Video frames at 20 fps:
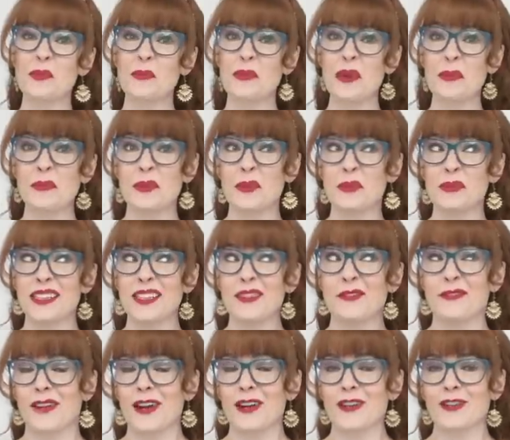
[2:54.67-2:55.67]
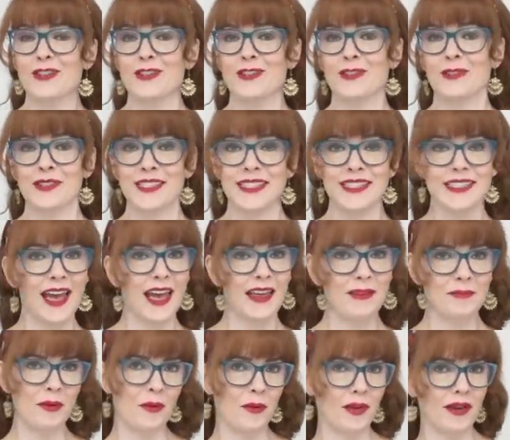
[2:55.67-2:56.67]
from a purely functional
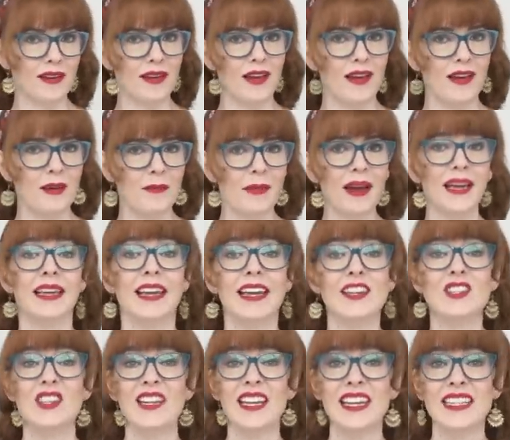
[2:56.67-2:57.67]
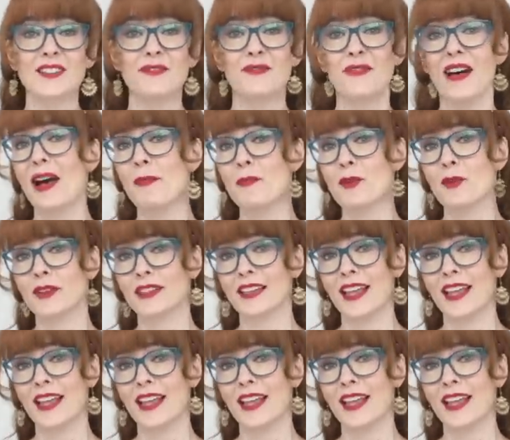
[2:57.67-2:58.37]
standpoint. My connection is far more